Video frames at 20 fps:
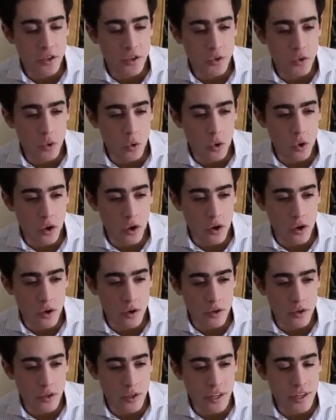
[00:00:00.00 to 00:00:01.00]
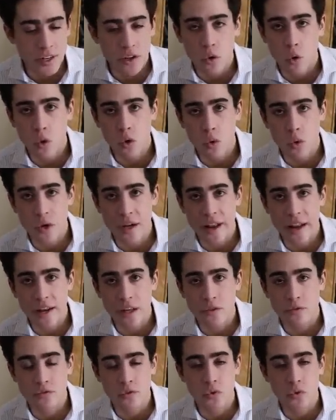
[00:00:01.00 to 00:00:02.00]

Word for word: you're eating all organic